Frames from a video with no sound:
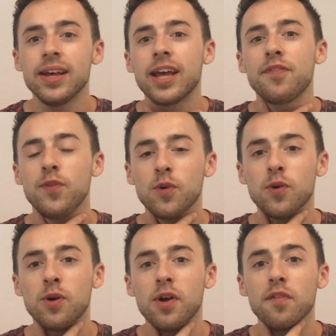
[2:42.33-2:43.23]
if
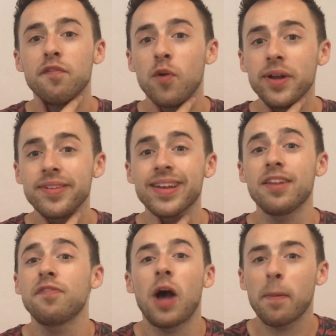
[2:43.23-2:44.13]
your voice
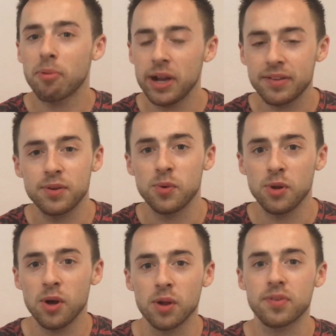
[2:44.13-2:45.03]
is vibrating or
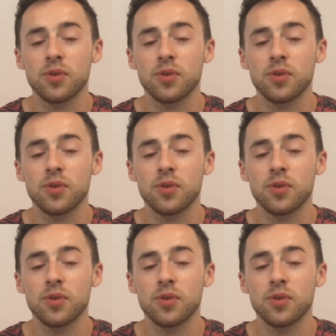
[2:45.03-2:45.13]
not.